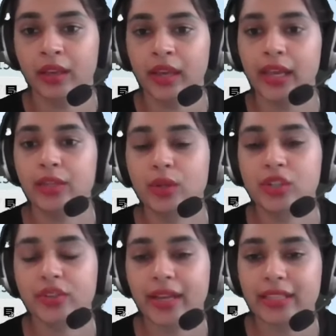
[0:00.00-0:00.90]
and all
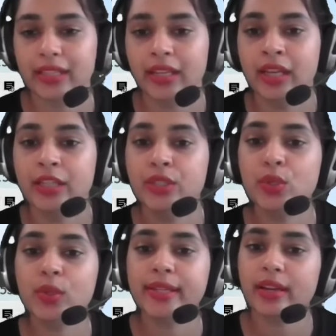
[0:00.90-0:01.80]
right
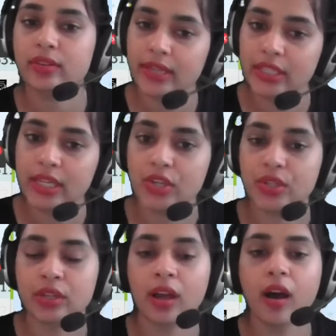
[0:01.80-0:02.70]
Nuclear
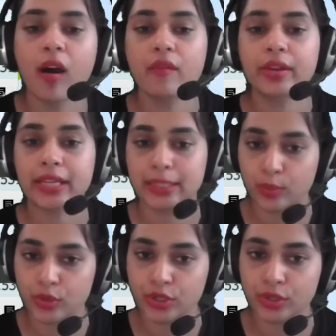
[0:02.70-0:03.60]
radiation,
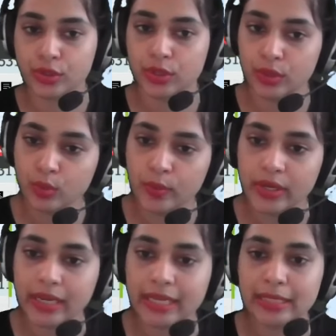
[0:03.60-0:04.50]
overexposure to the
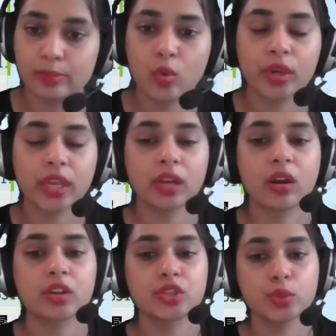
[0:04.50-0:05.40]
UV rays, smoking
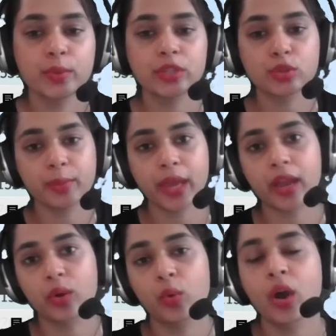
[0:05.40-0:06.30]
or chewing
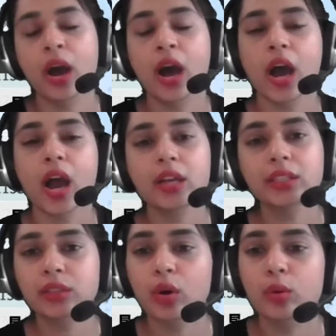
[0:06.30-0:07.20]
tobacco are
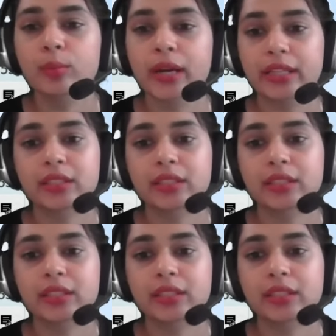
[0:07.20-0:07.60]
the common